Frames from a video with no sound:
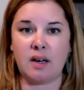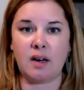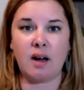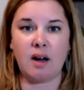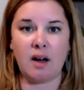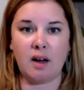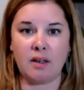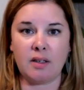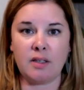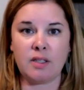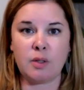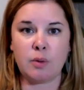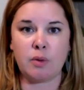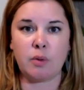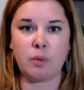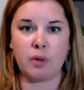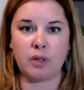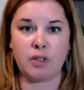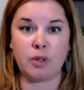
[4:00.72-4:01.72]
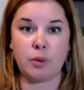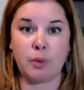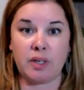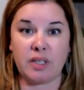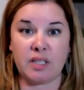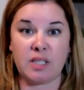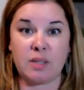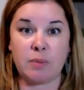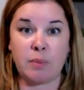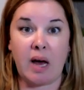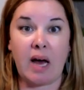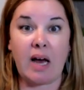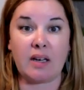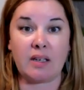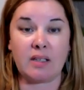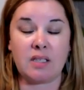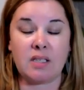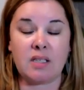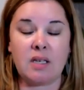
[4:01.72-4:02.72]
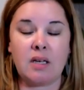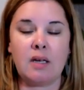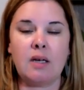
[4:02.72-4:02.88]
and honest with what to expect.